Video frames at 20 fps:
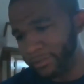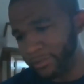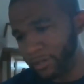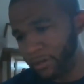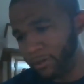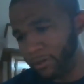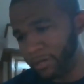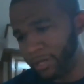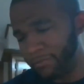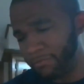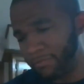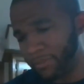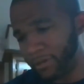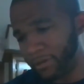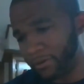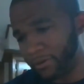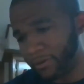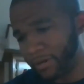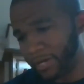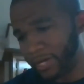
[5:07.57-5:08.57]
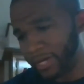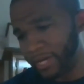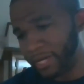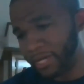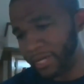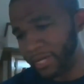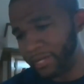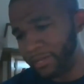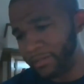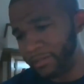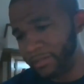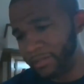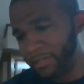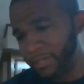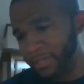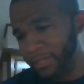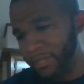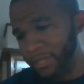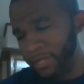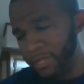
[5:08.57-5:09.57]
coconut milk, organic
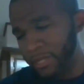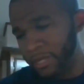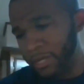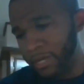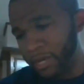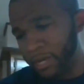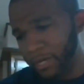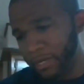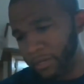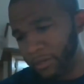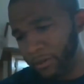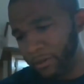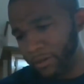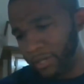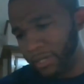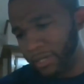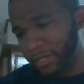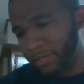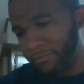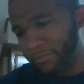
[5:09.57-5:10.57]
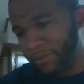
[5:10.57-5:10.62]
coconut